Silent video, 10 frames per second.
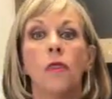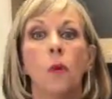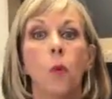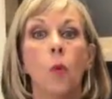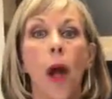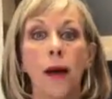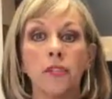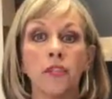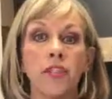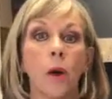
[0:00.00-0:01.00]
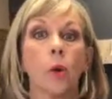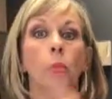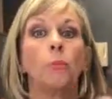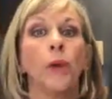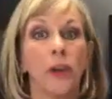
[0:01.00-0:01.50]
The houses that were
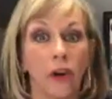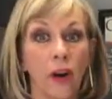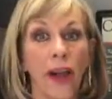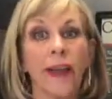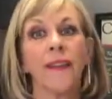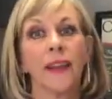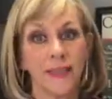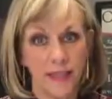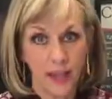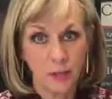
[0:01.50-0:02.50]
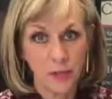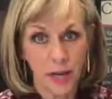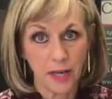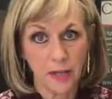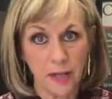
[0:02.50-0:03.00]
bigger had less
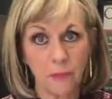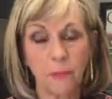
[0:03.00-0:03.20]
updates.